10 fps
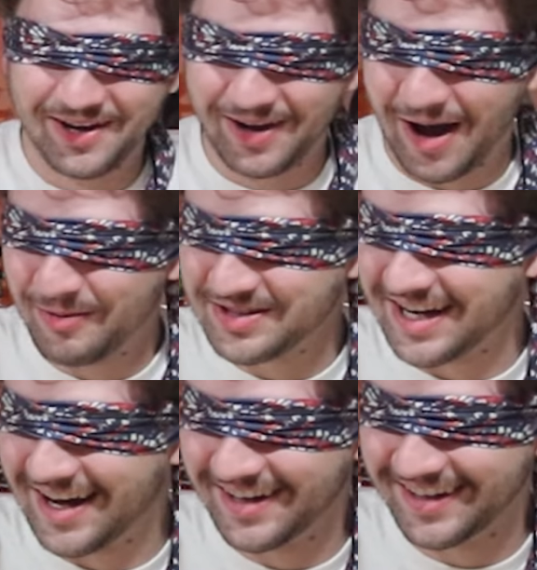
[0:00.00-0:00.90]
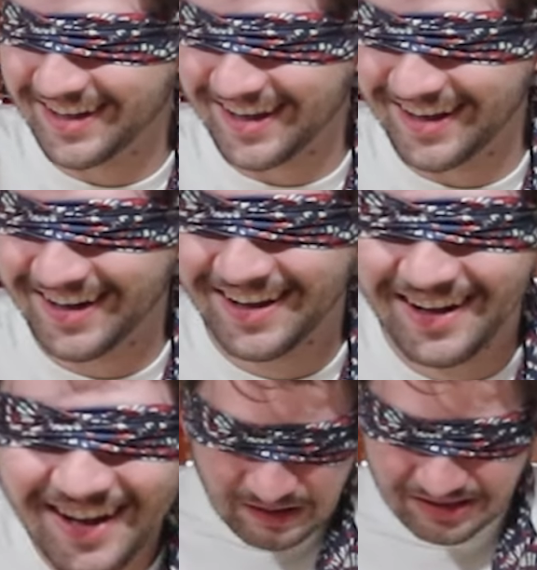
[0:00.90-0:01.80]
Wait, I wasn't on it again?
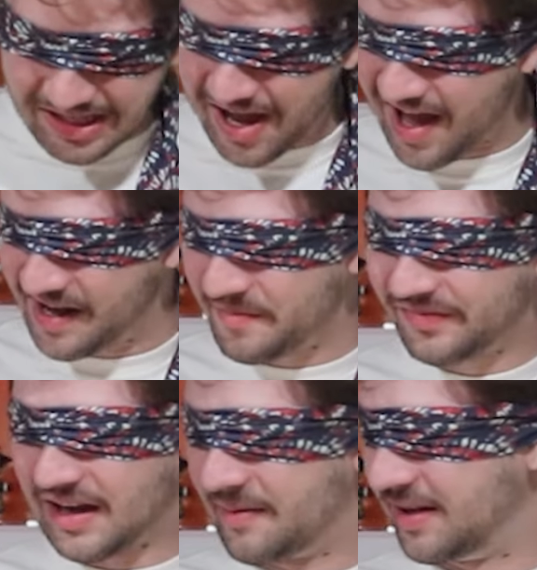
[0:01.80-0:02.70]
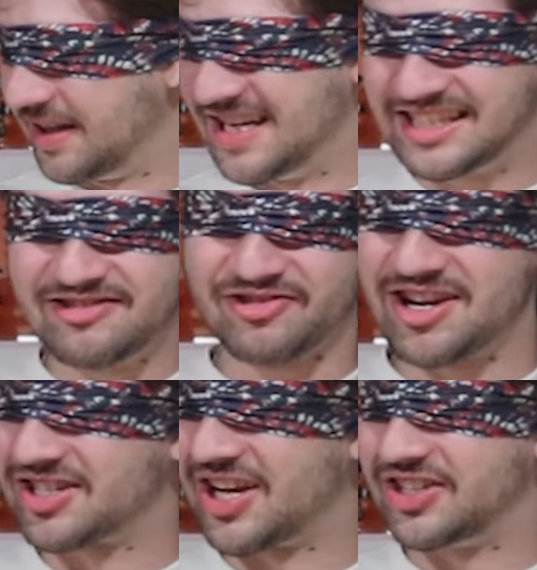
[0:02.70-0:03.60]
What the heck? I mean, these two
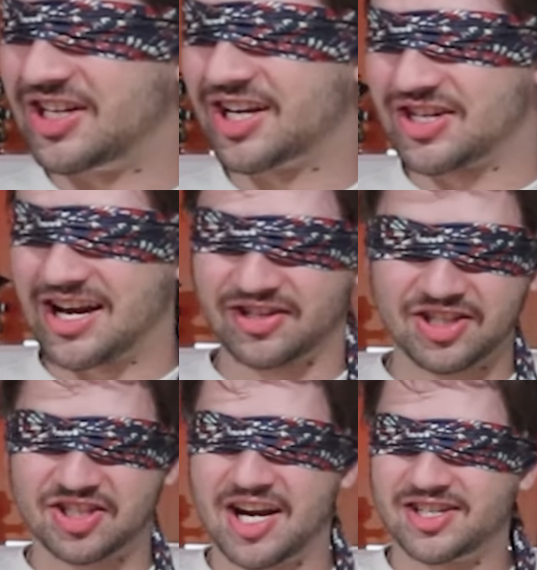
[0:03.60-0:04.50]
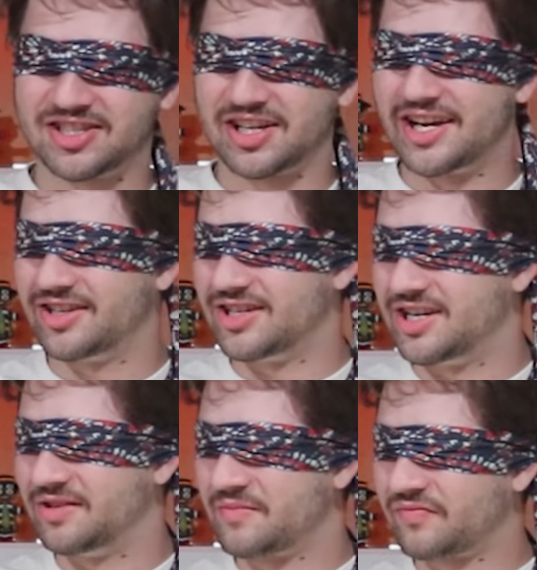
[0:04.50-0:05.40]
things taste the exact, this tastes
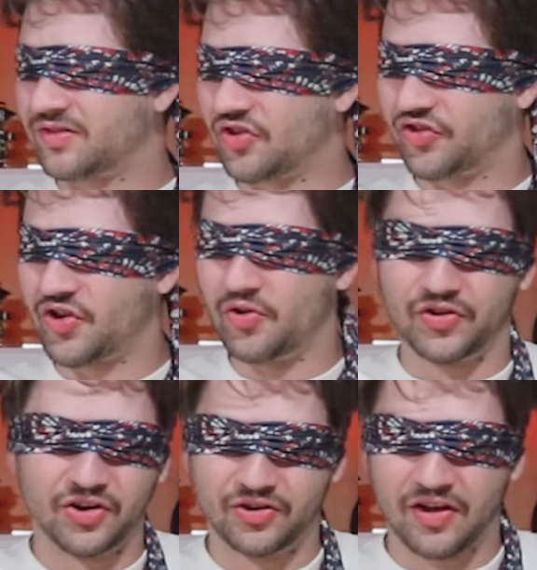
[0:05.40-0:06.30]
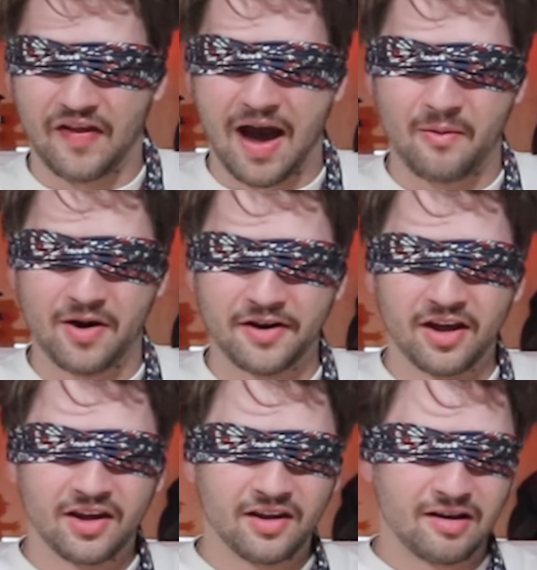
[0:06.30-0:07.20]
slightly saltier than that
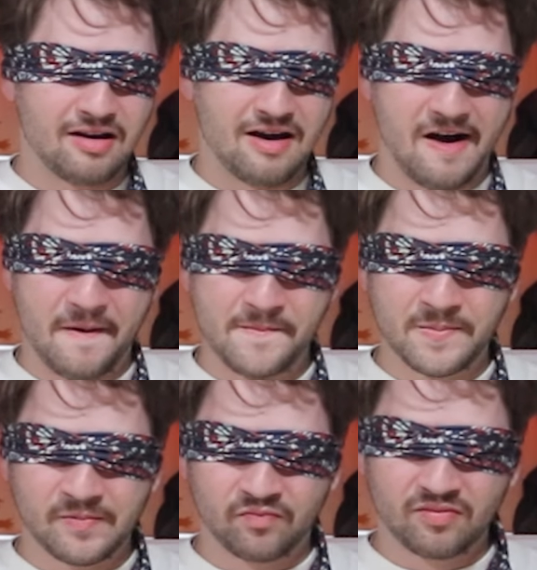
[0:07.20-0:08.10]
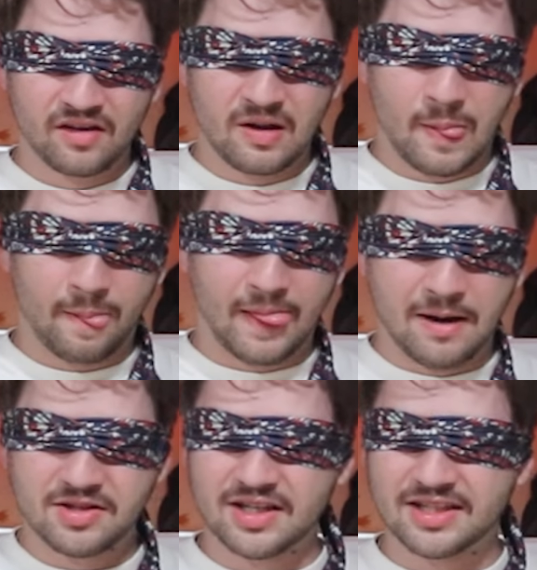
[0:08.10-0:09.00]
one. I'm
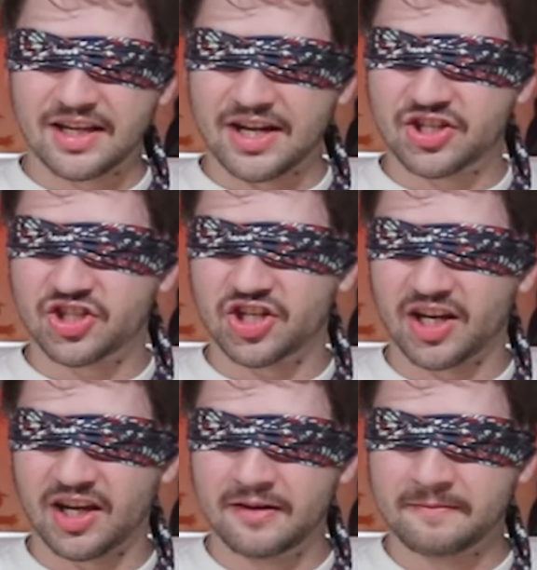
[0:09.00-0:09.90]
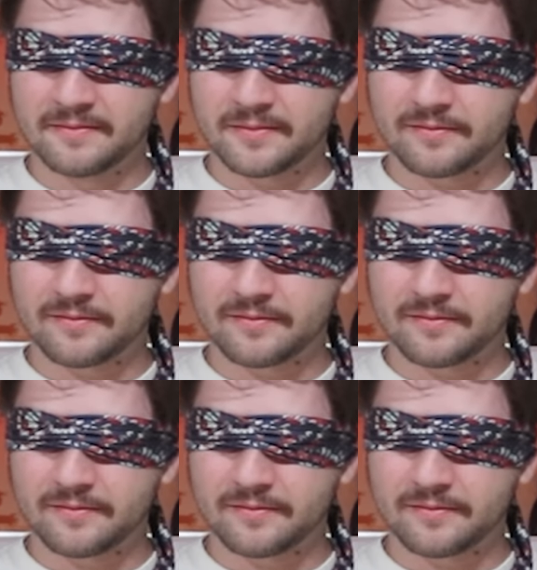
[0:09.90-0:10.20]
just gonna say that's chicken.